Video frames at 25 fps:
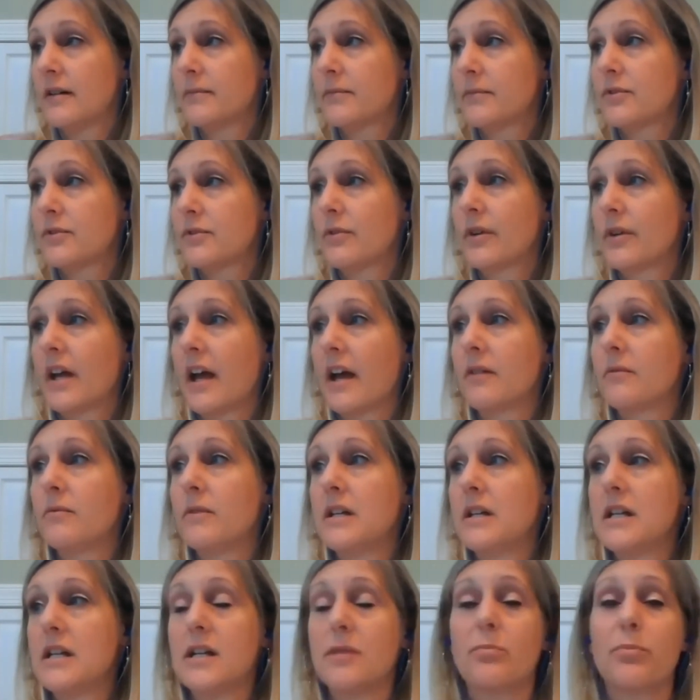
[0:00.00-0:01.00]
So again, we
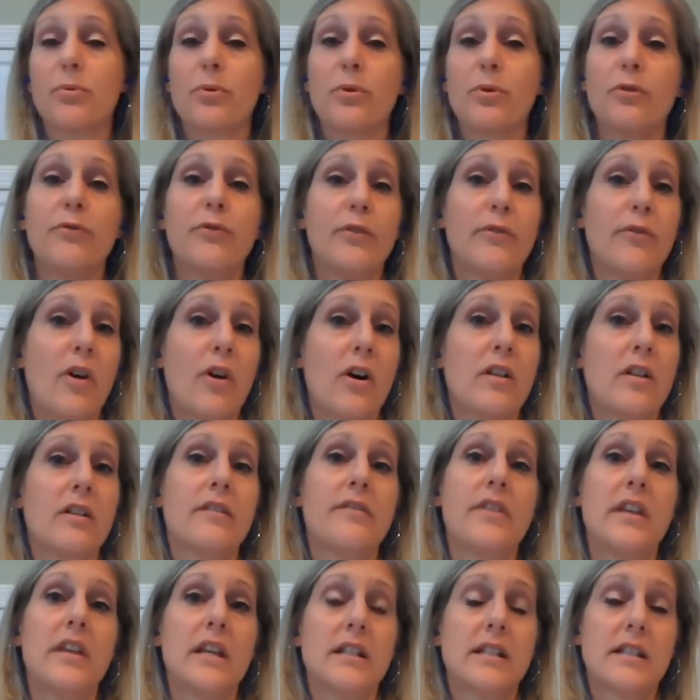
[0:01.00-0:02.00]
need proof of all
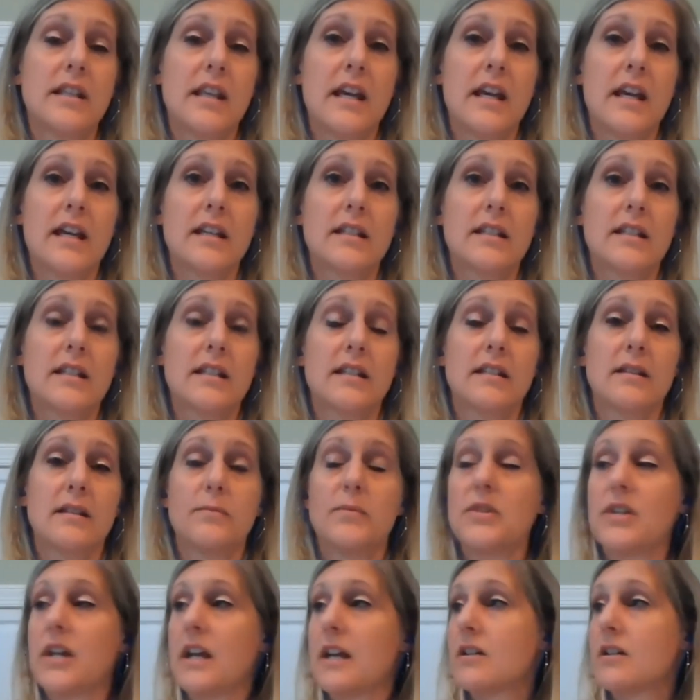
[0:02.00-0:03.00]
of these things to
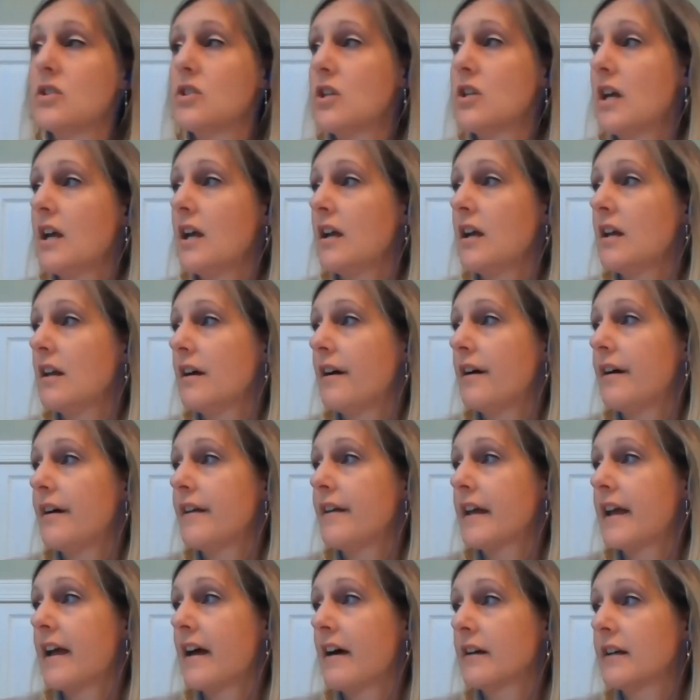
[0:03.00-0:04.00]
substantiate
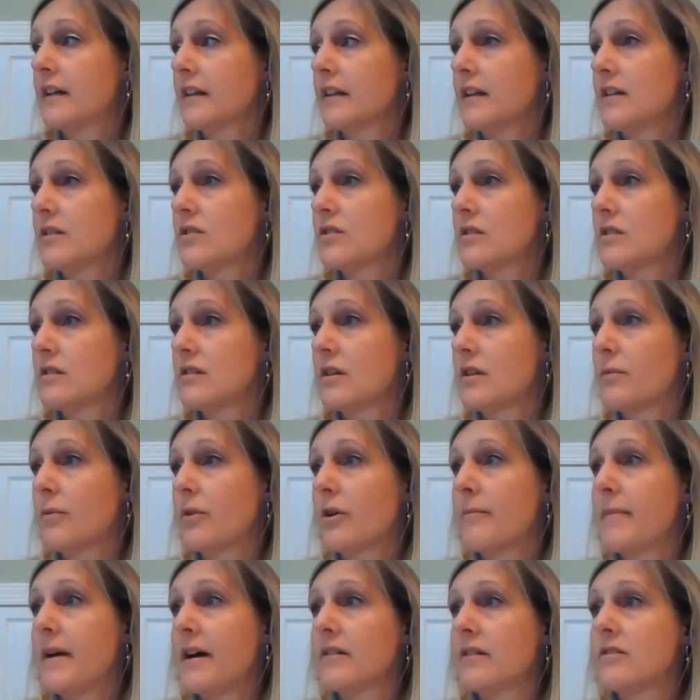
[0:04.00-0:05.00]
the calculations that we're
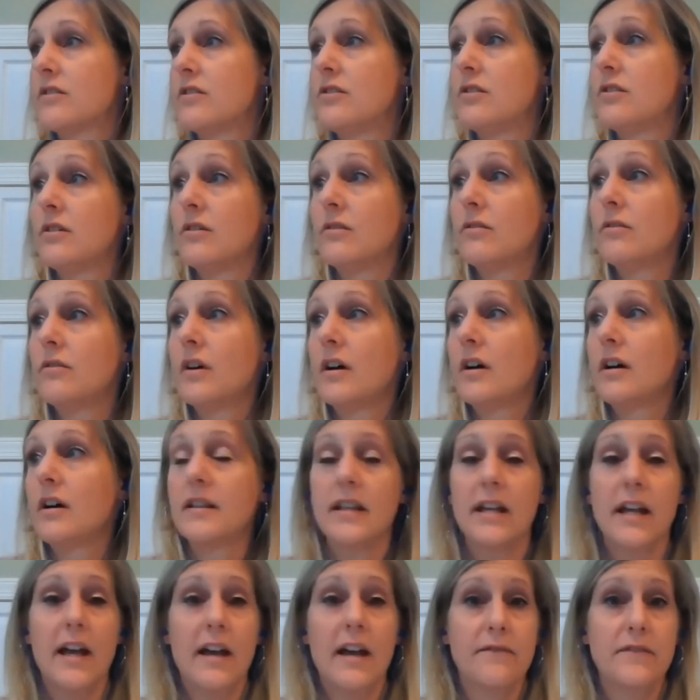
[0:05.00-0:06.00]
about to do on
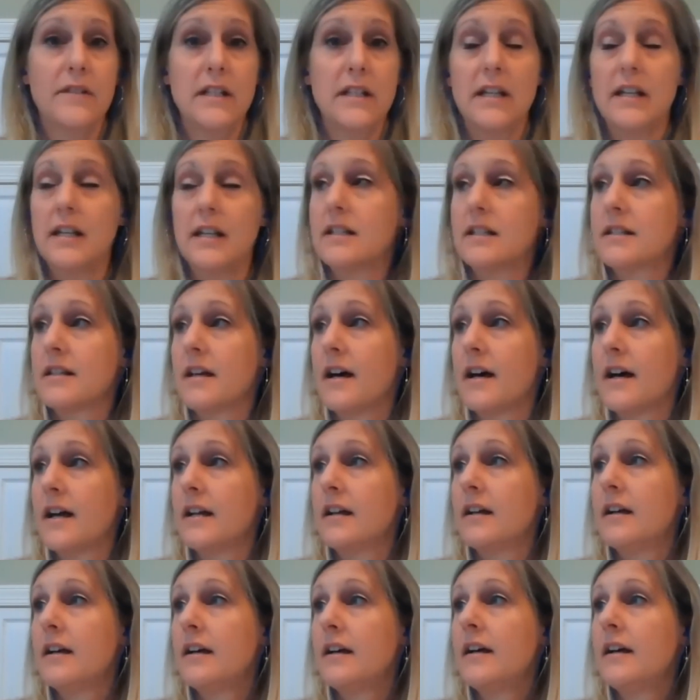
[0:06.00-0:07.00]
the FTE
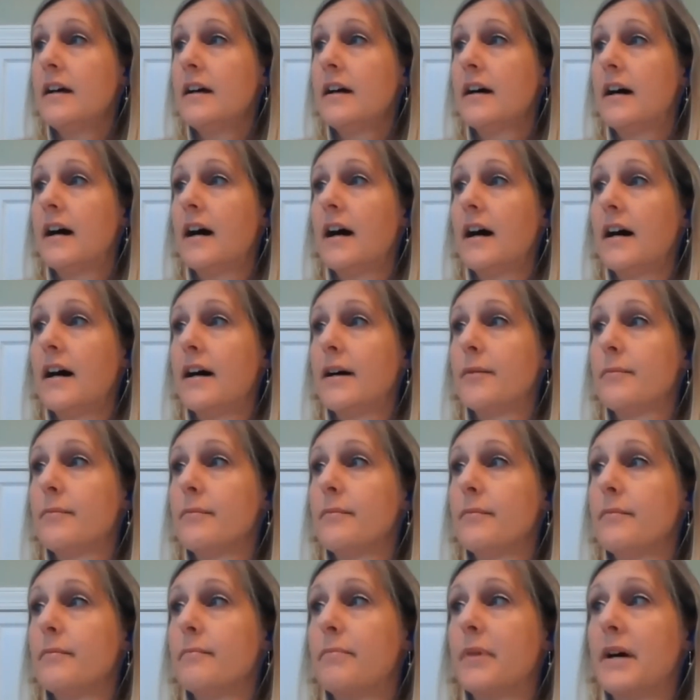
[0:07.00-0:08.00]
side,
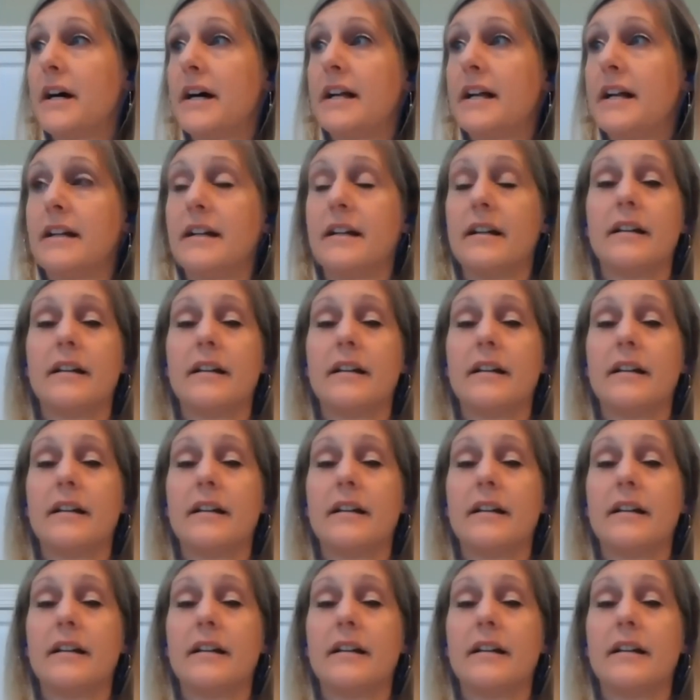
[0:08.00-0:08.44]
but